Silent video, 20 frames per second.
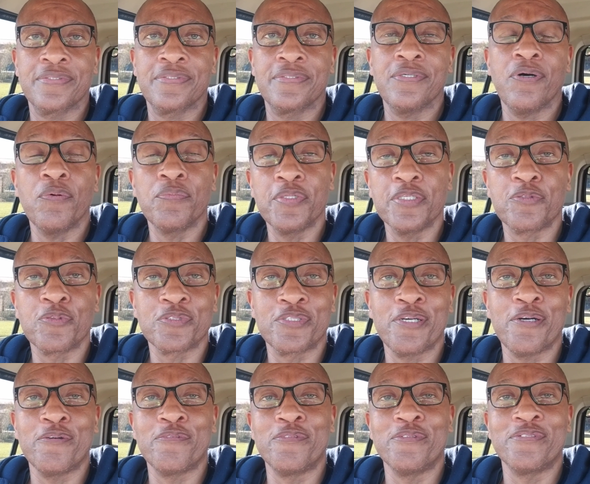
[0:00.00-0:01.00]
Hope this was
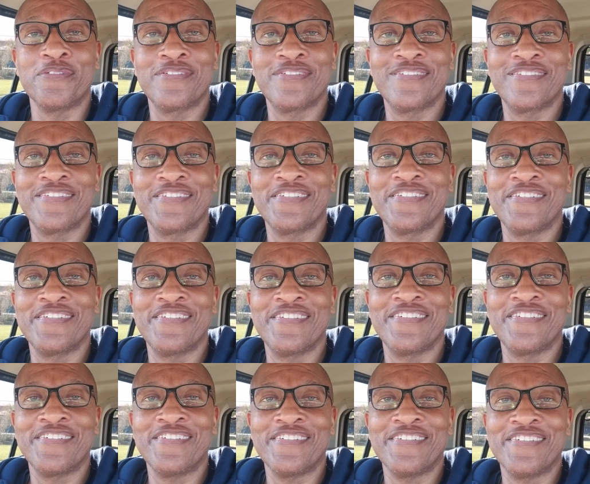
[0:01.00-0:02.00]
helpful.
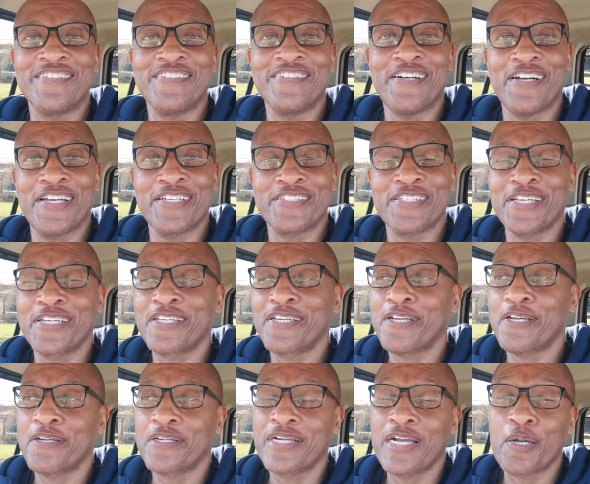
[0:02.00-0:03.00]
All right, take
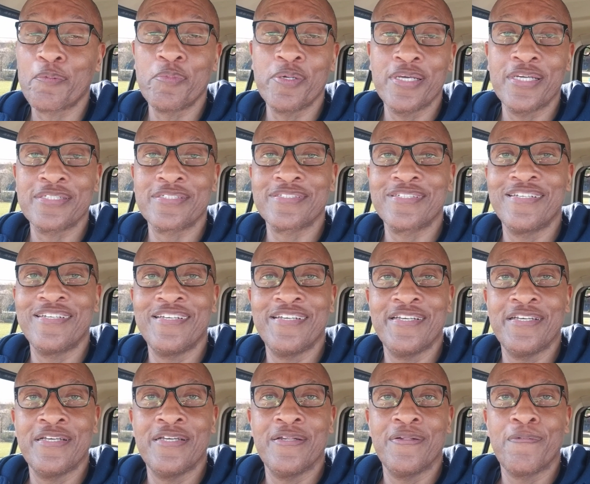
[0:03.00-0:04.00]
care. God bless.
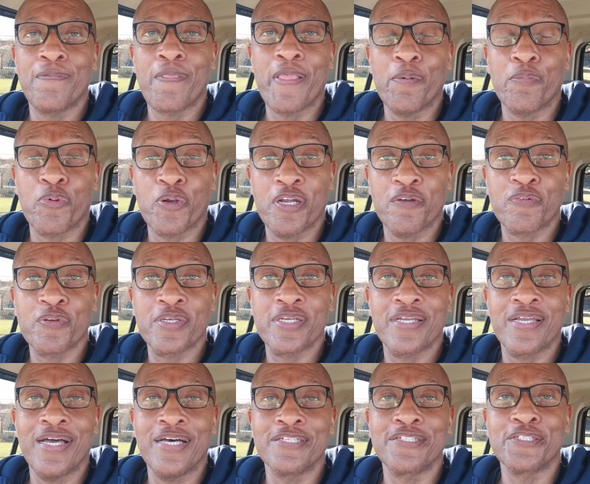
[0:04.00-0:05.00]
And
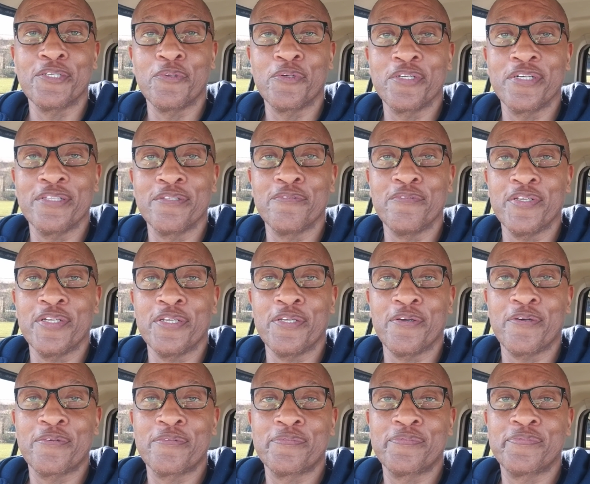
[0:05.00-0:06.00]
prayerfully, I'll see you on another video.